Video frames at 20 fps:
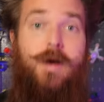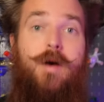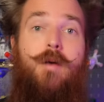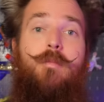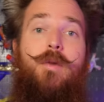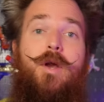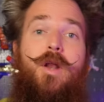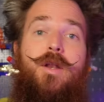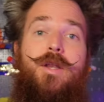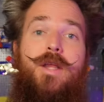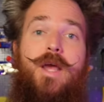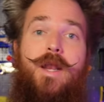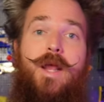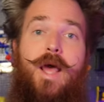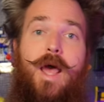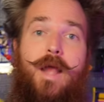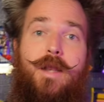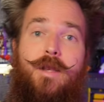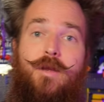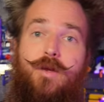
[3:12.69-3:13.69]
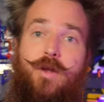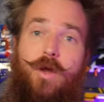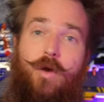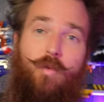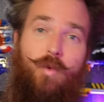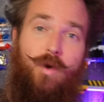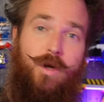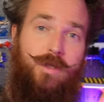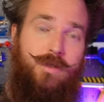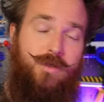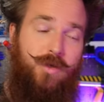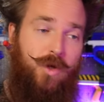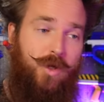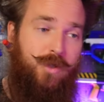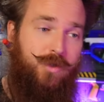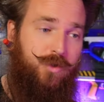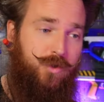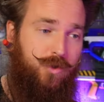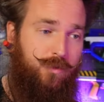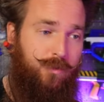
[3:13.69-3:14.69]
But on the other hand, you don't want it to
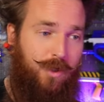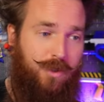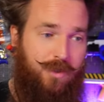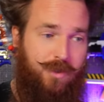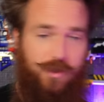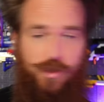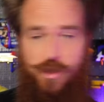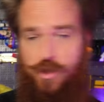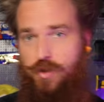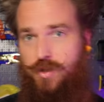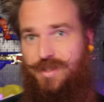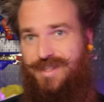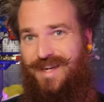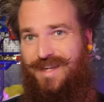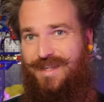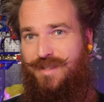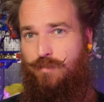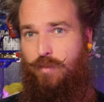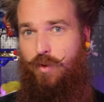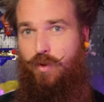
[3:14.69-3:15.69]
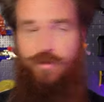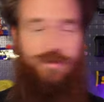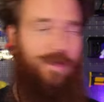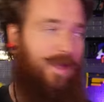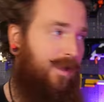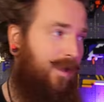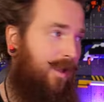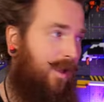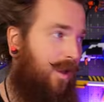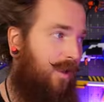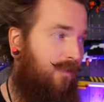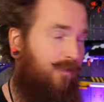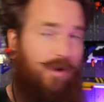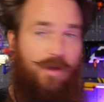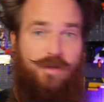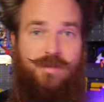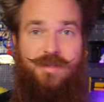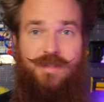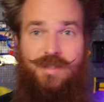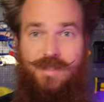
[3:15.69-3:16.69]
hurt too much, because shooting tennis balls at high
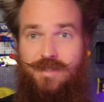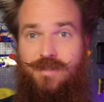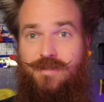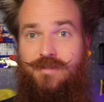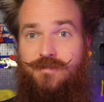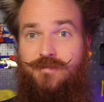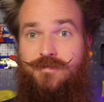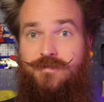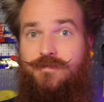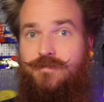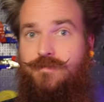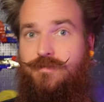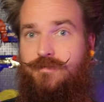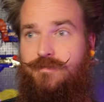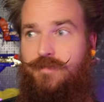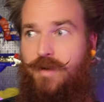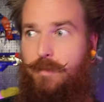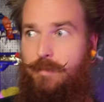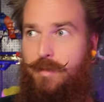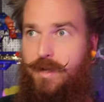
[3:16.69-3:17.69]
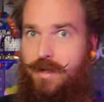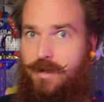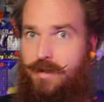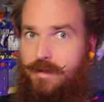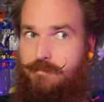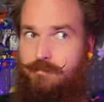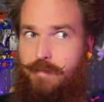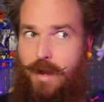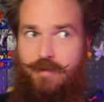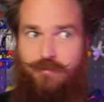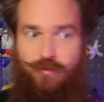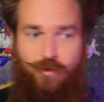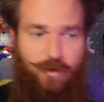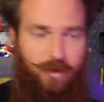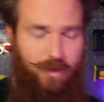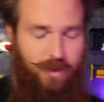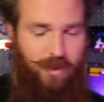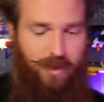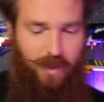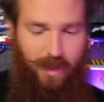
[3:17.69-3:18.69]
velocity is flippin' painful.
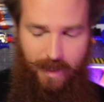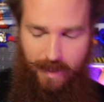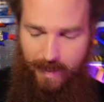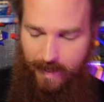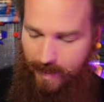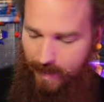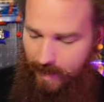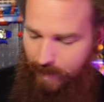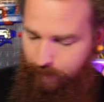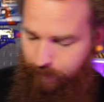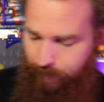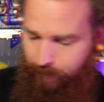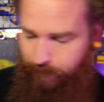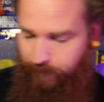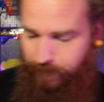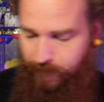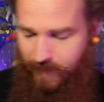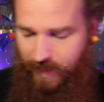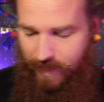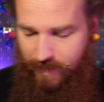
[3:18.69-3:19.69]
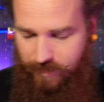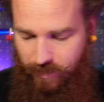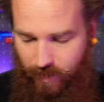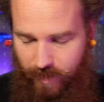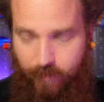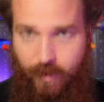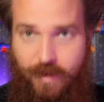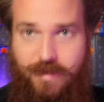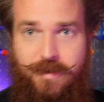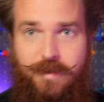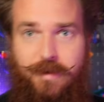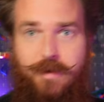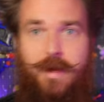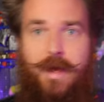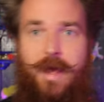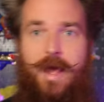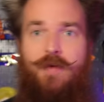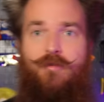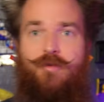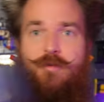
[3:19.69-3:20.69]
Um, so anyways,
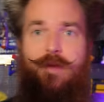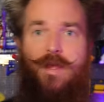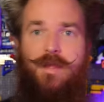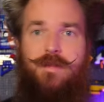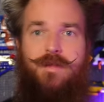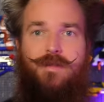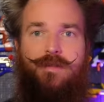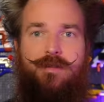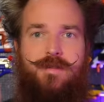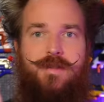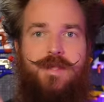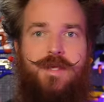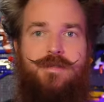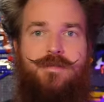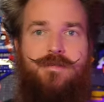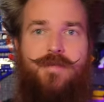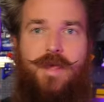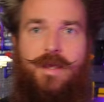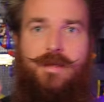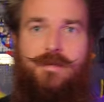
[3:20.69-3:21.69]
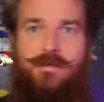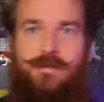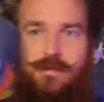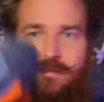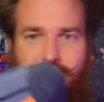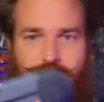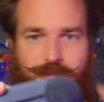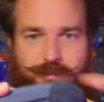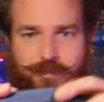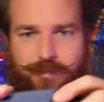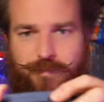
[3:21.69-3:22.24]
Alpha made these things.